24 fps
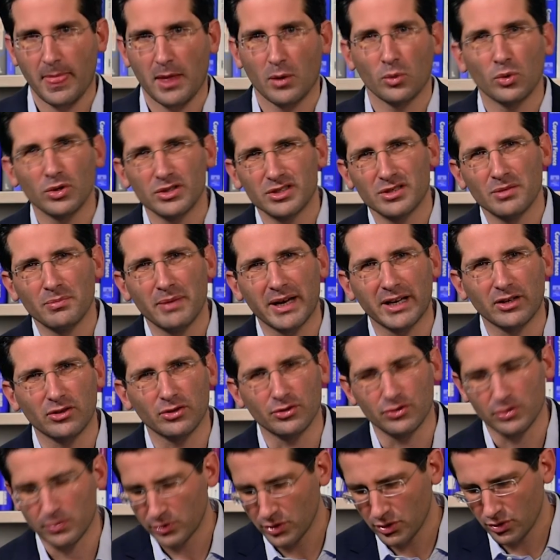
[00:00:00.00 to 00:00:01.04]
What's the main
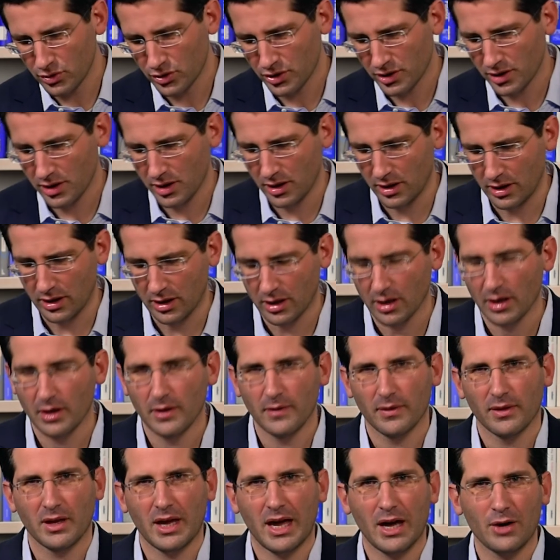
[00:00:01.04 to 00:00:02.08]
contribution?
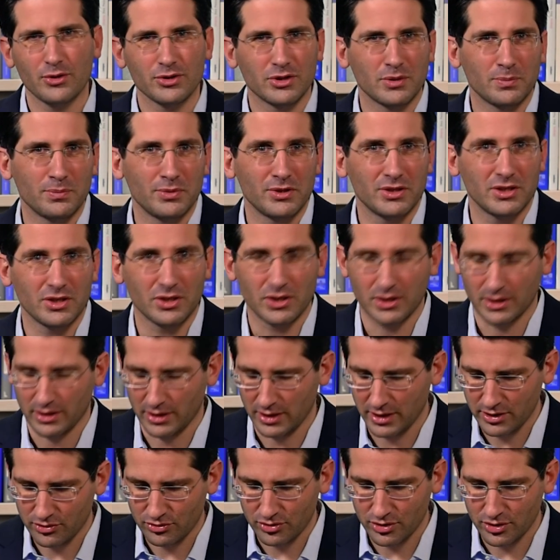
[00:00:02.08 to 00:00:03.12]
How is it positioned in the
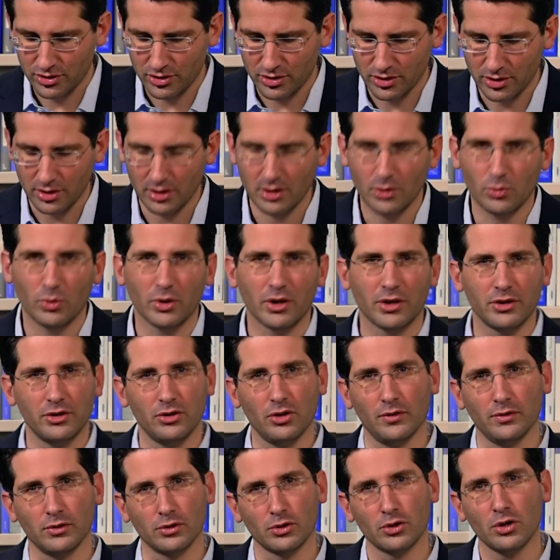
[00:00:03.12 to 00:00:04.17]
literature? What are the
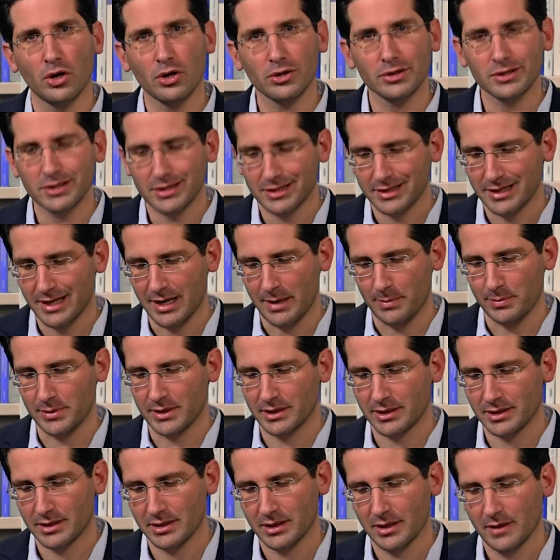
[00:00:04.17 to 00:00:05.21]
novel
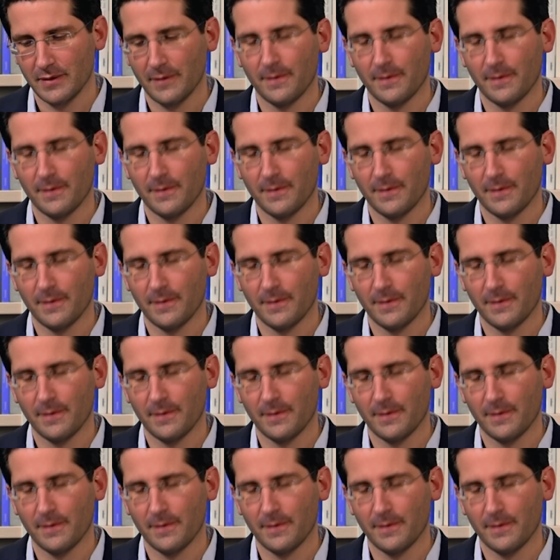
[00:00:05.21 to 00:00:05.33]
concepts?